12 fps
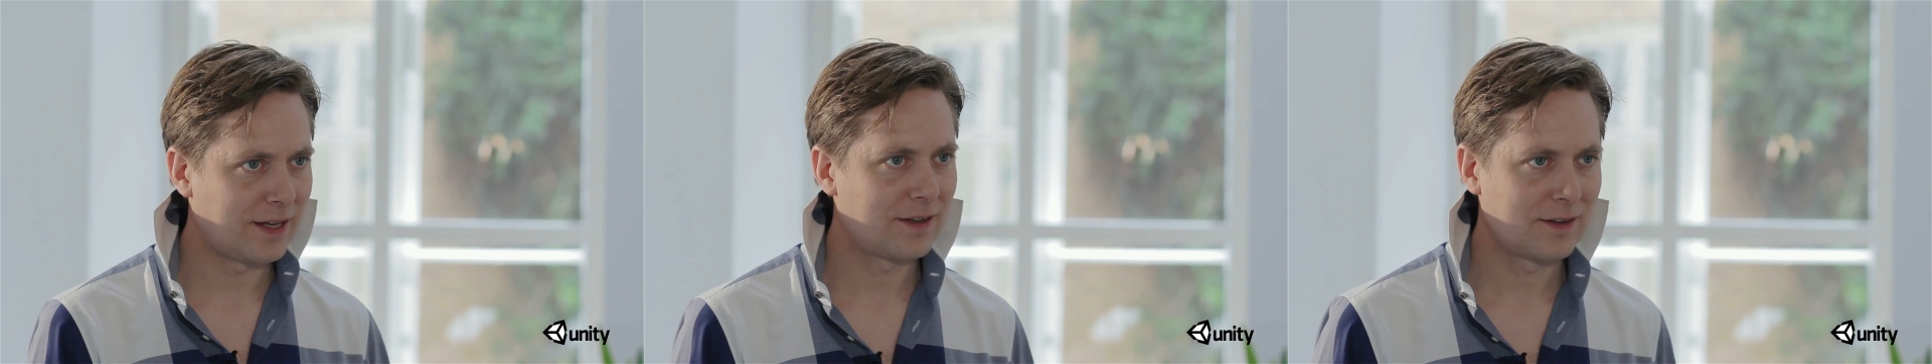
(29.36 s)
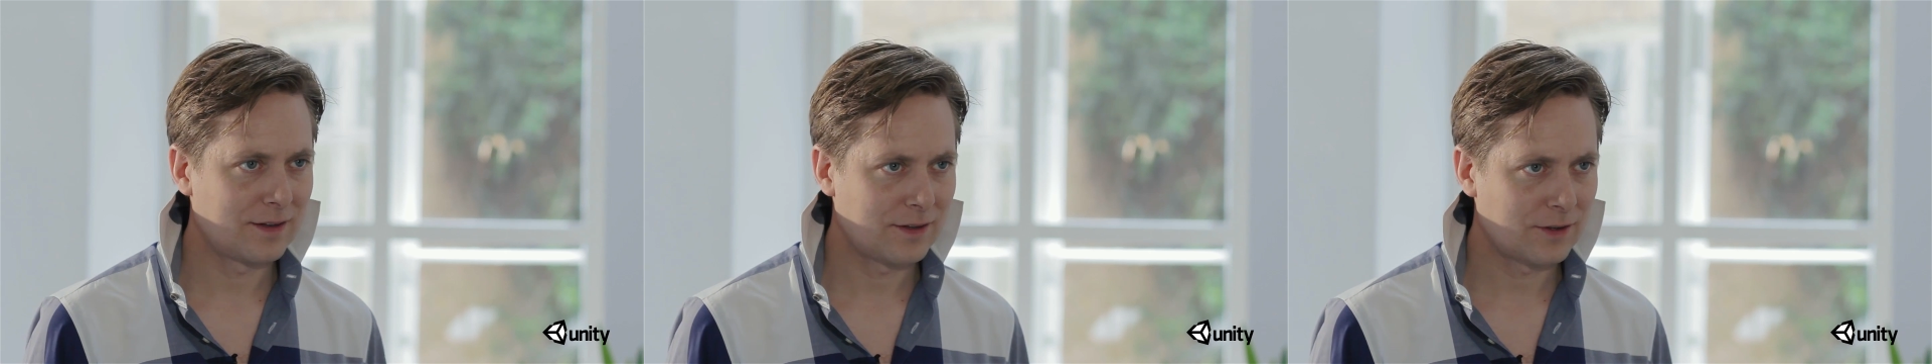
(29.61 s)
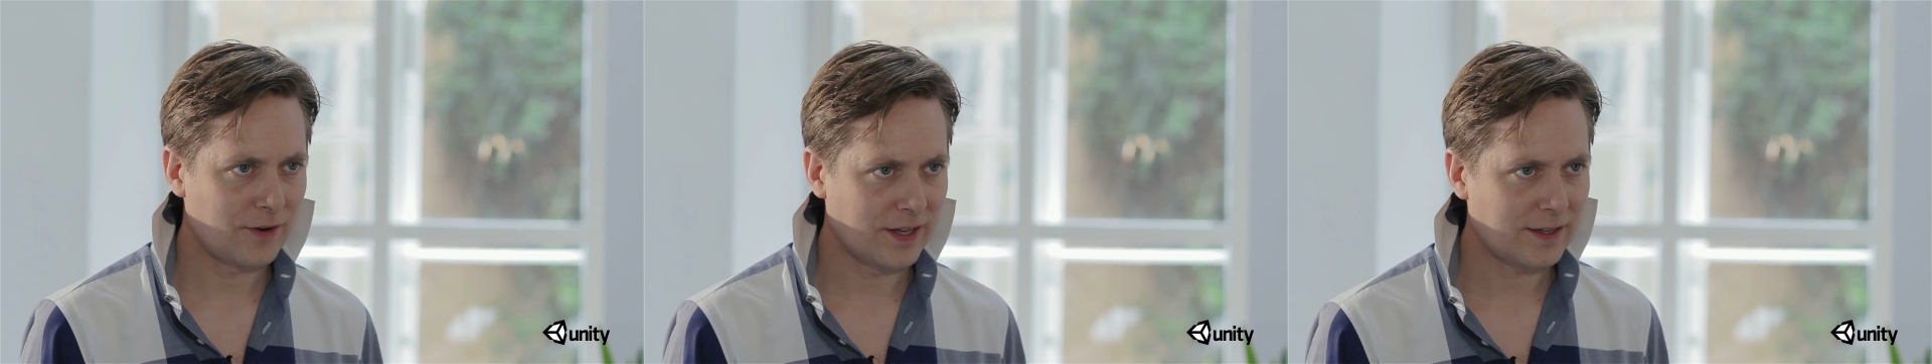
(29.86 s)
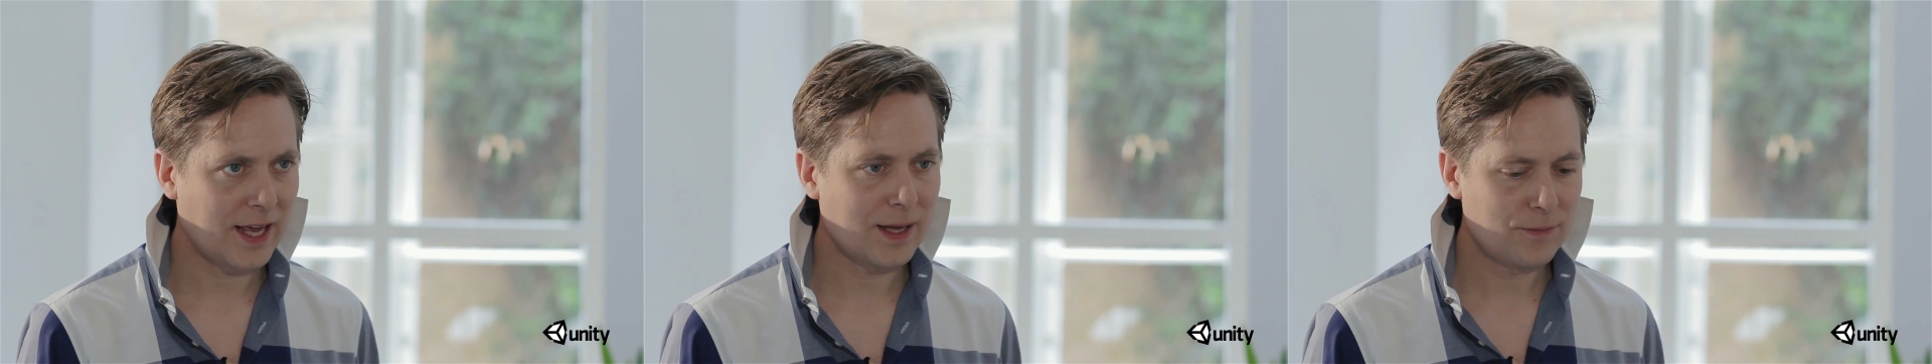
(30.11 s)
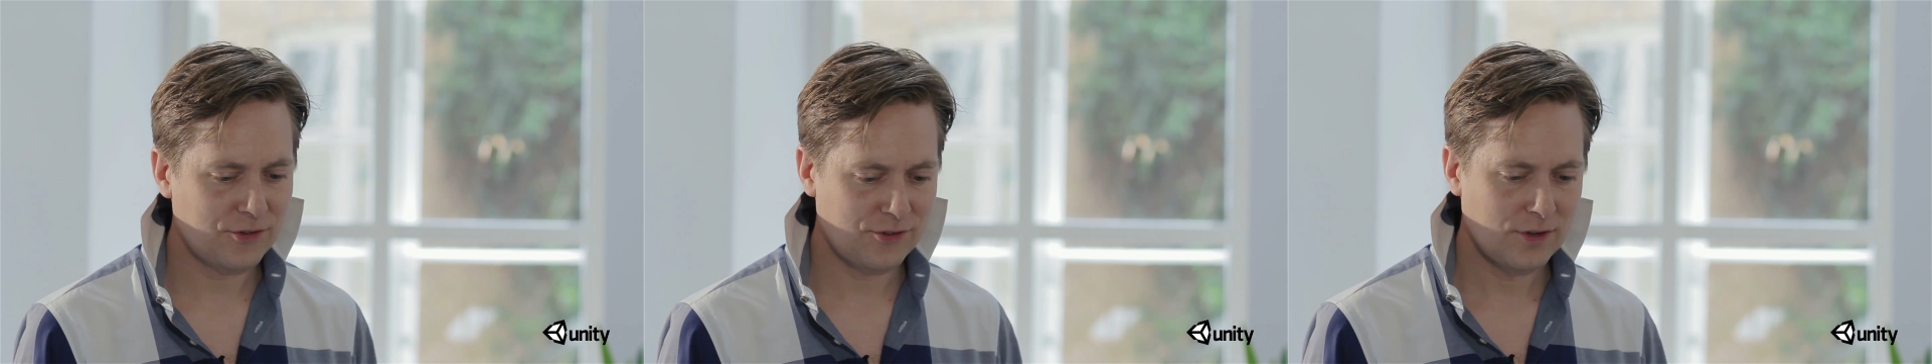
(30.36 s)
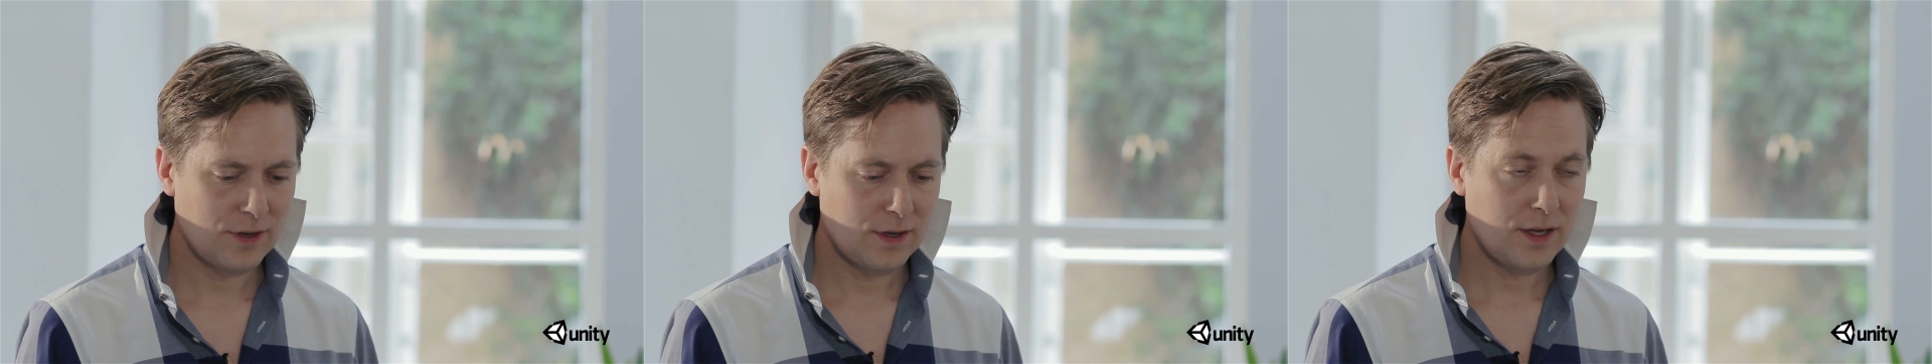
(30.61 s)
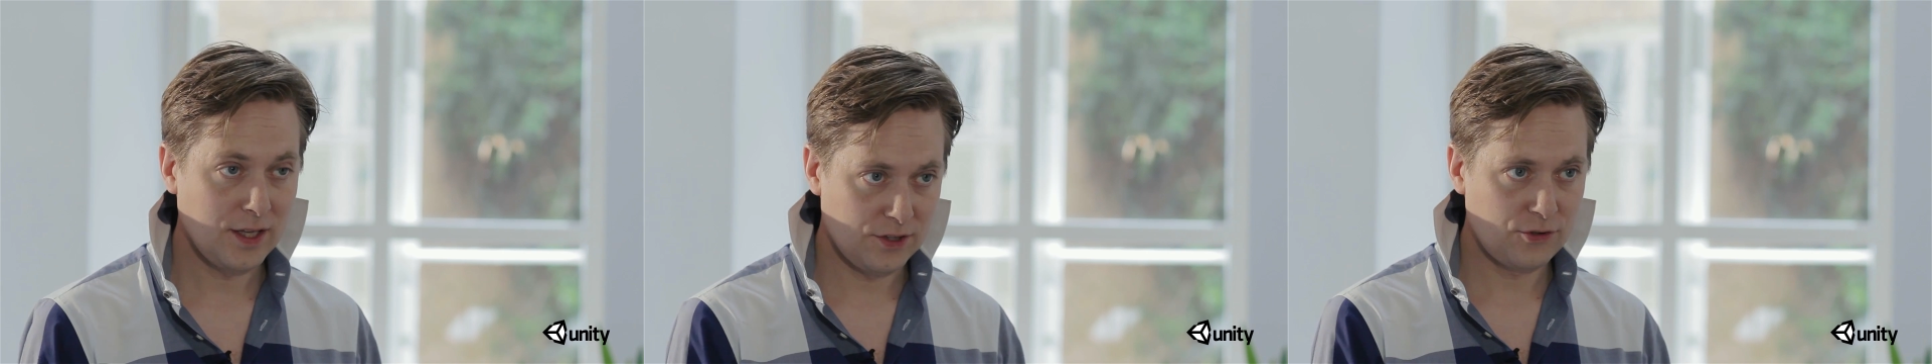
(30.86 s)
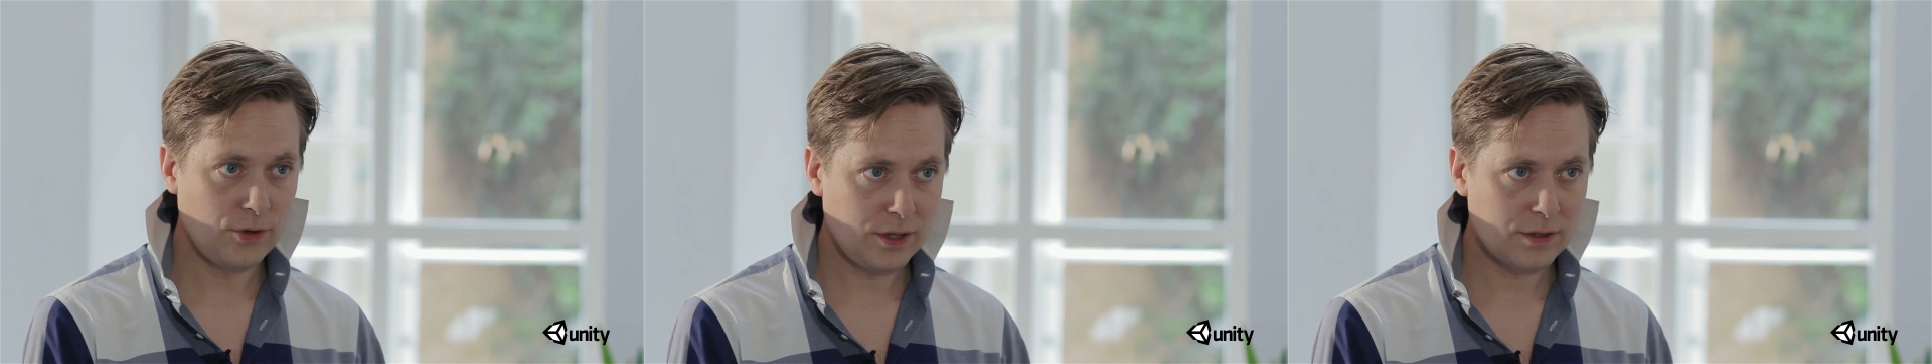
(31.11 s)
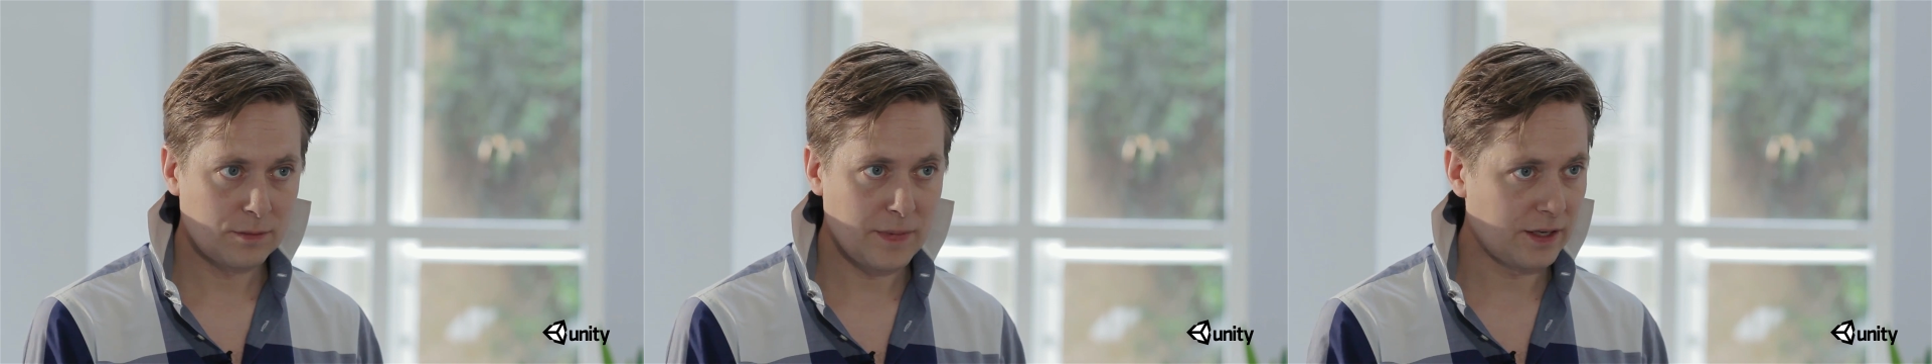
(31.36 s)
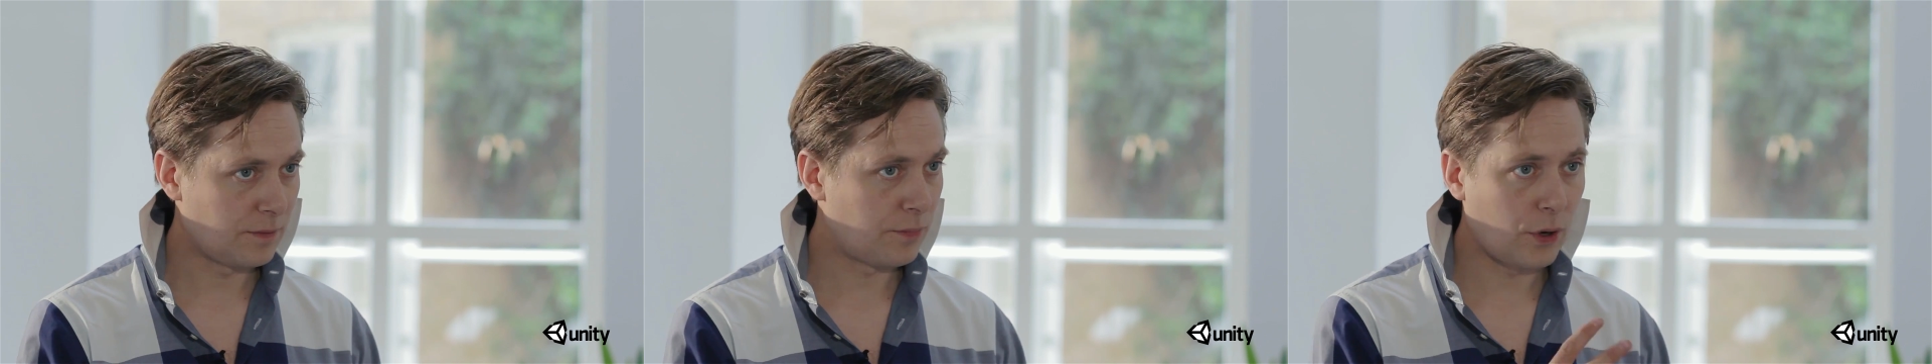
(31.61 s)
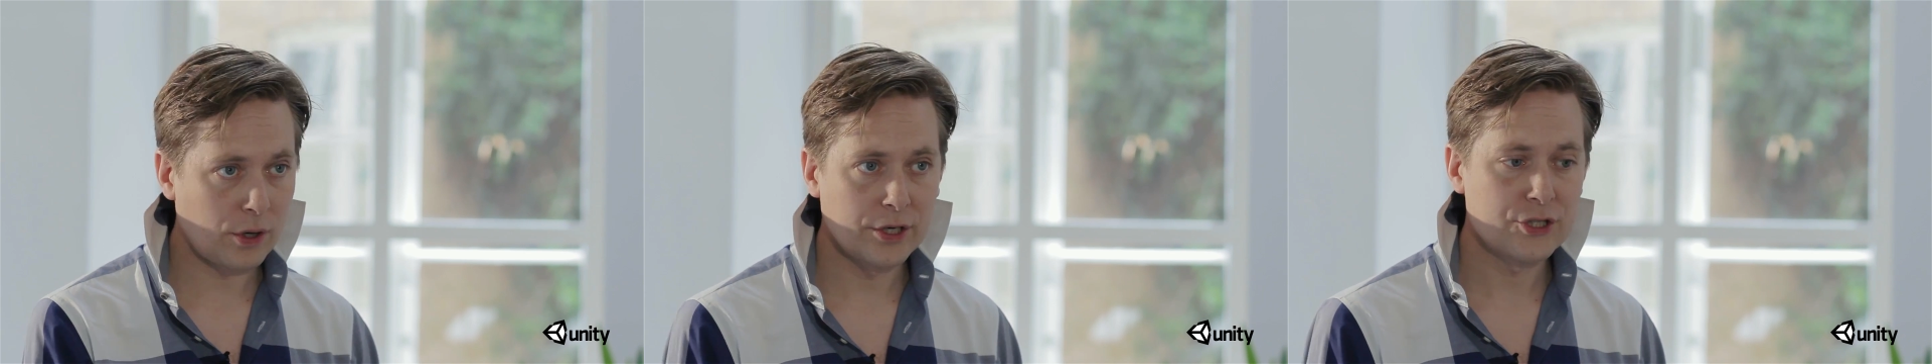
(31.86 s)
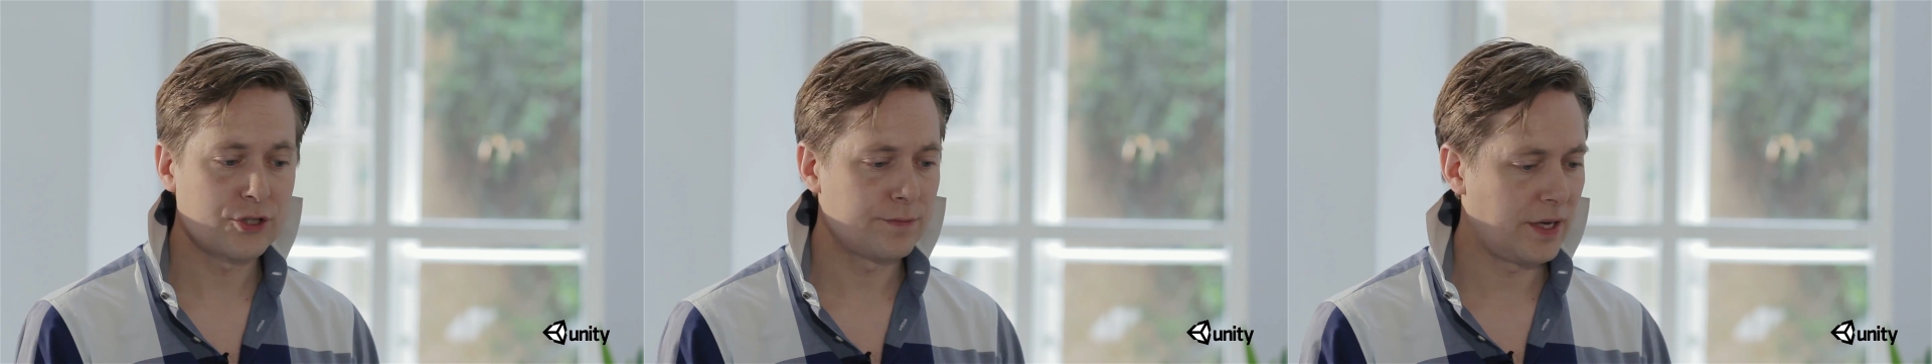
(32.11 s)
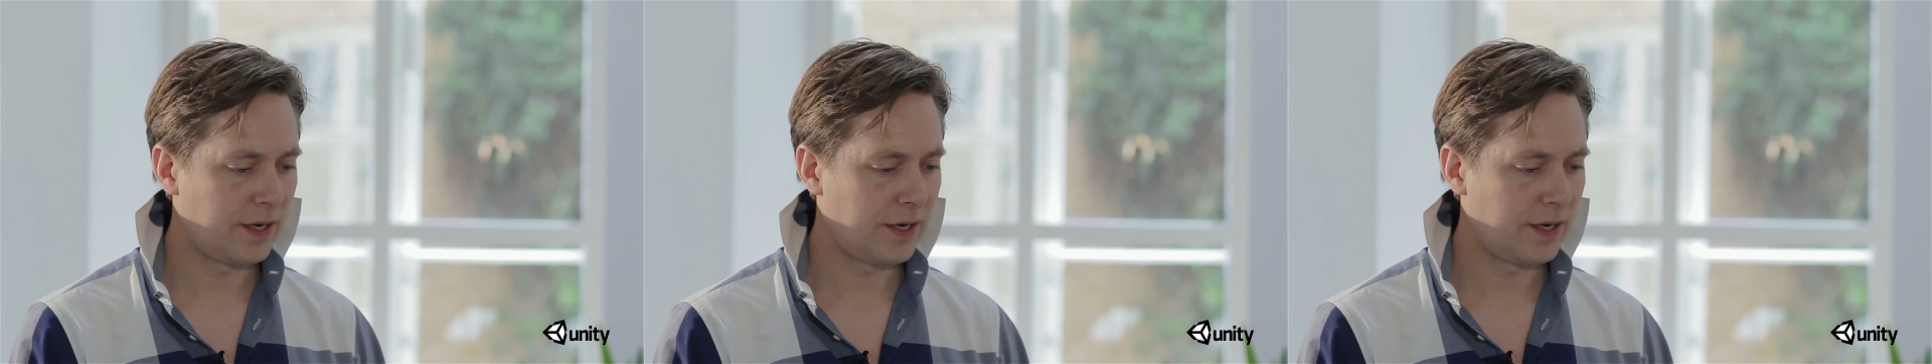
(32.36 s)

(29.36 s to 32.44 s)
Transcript: make great games into it, made it polished,